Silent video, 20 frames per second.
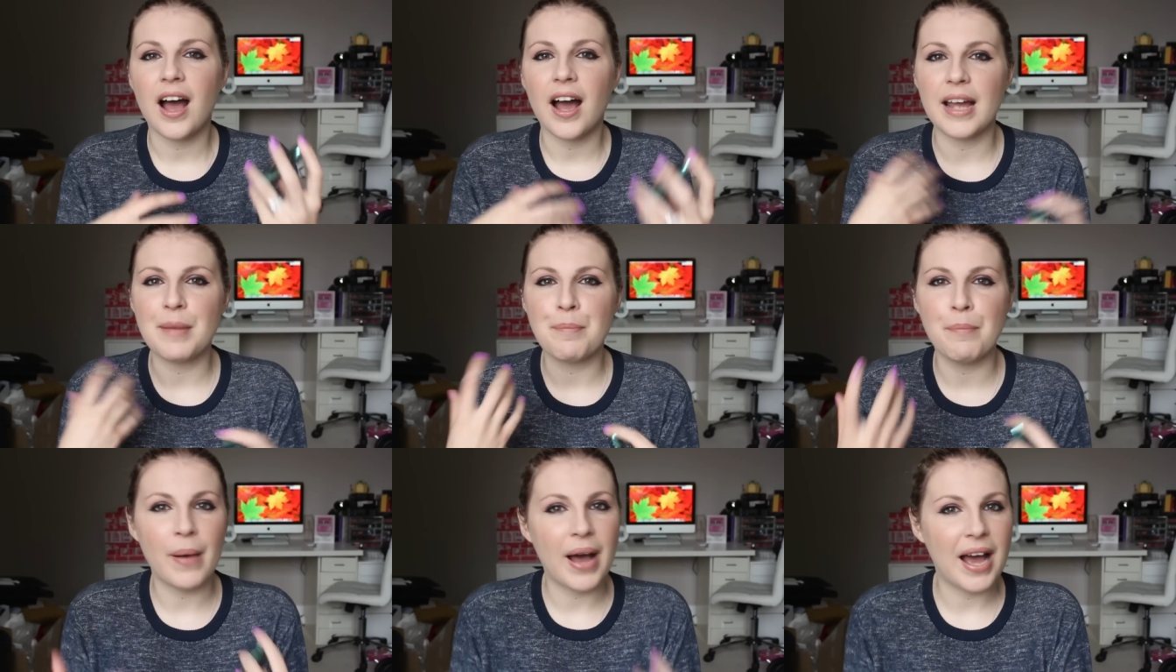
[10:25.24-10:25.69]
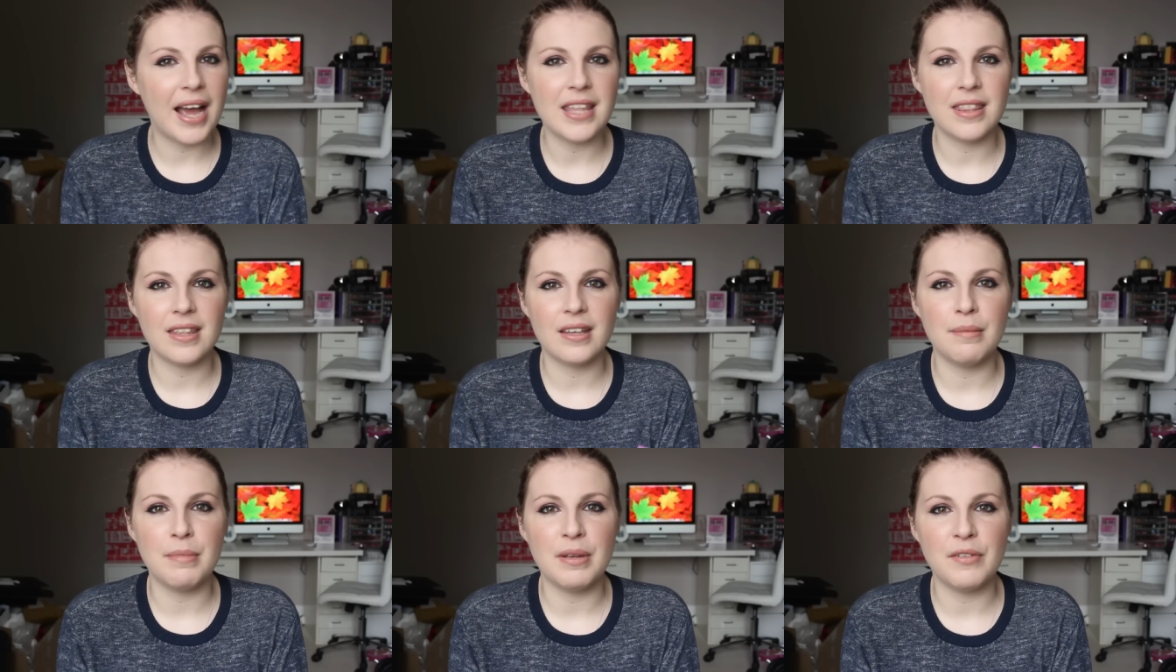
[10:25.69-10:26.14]
I
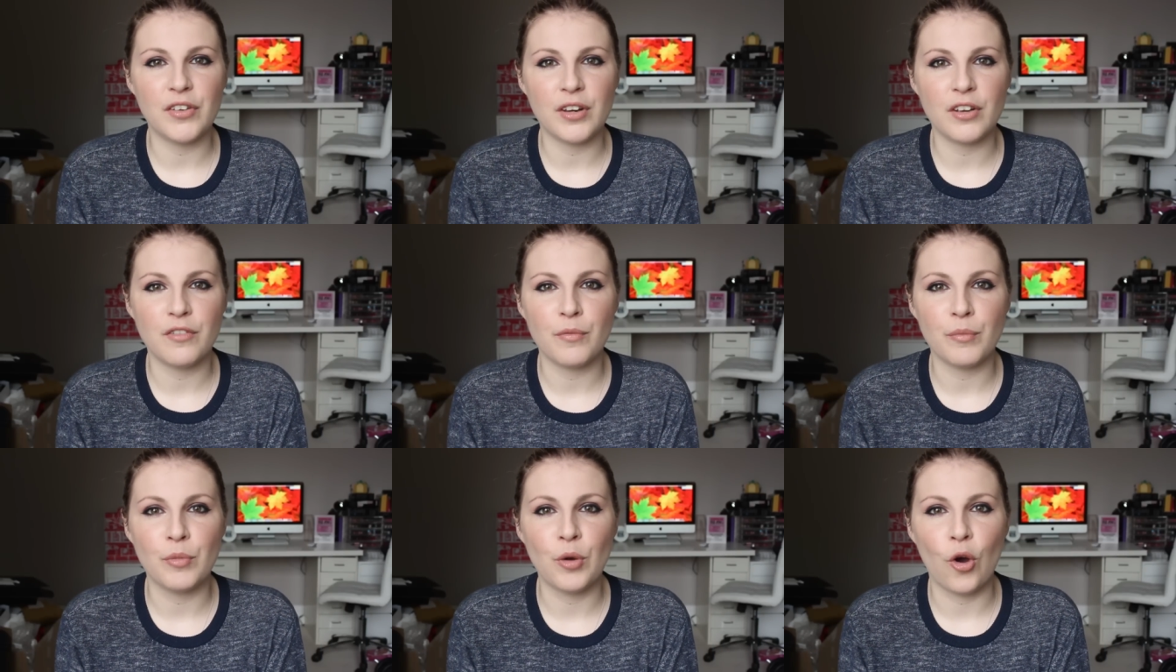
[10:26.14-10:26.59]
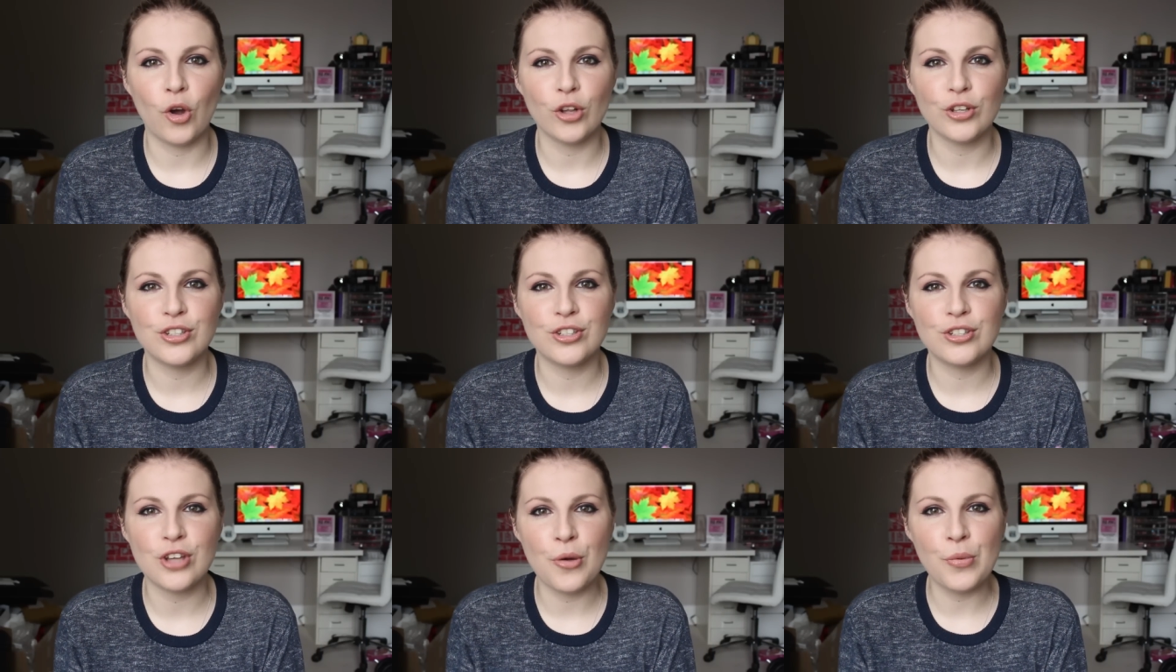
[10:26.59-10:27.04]
buy them even if I'm
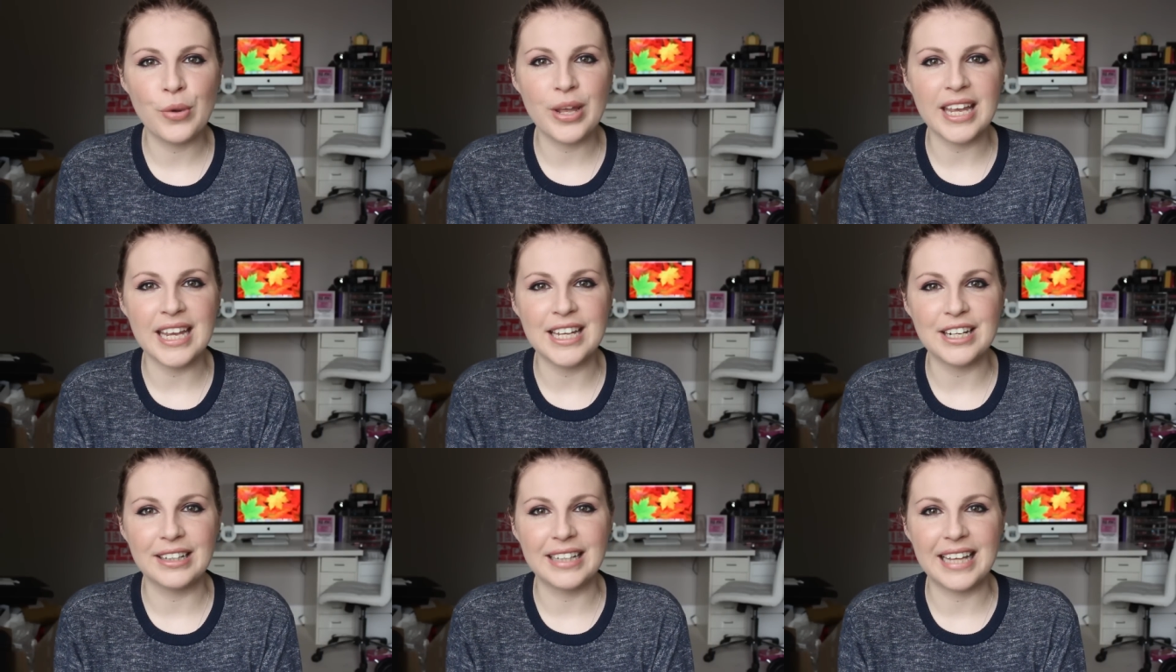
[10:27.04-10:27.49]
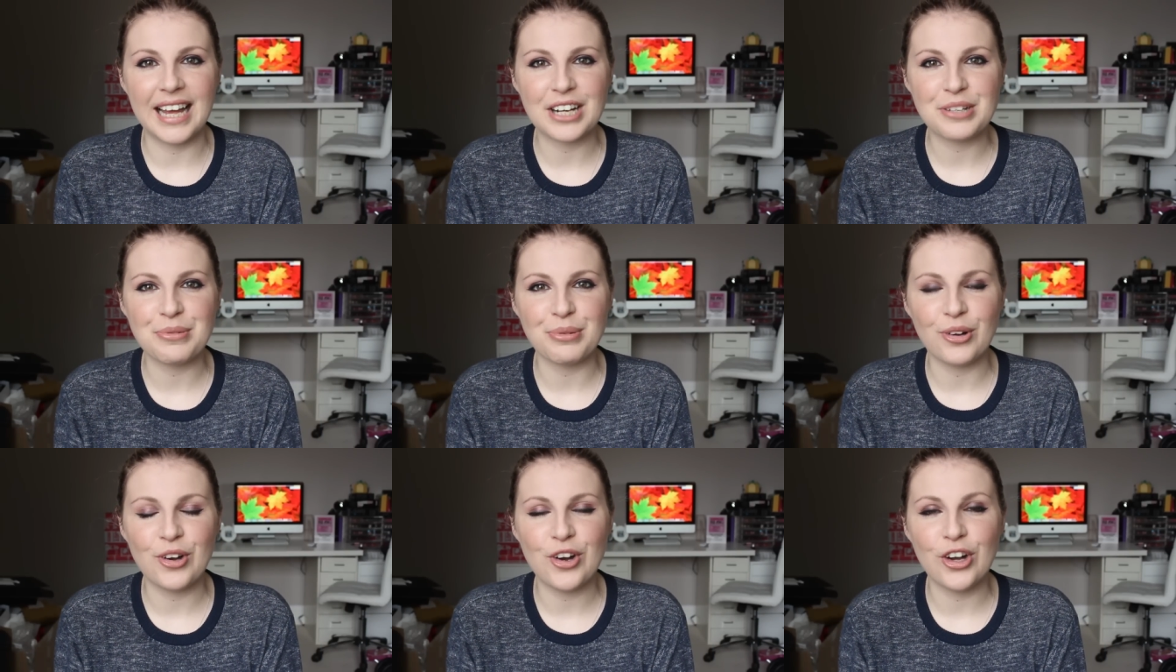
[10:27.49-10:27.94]
not so keen on the
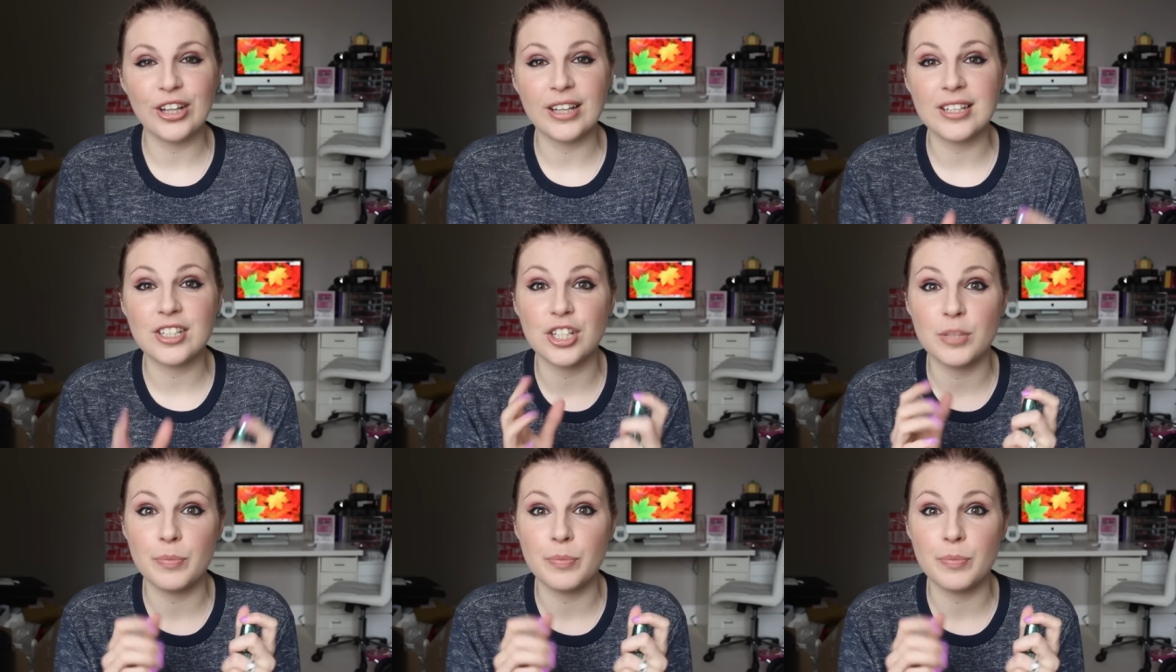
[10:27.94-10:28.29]
actual colours,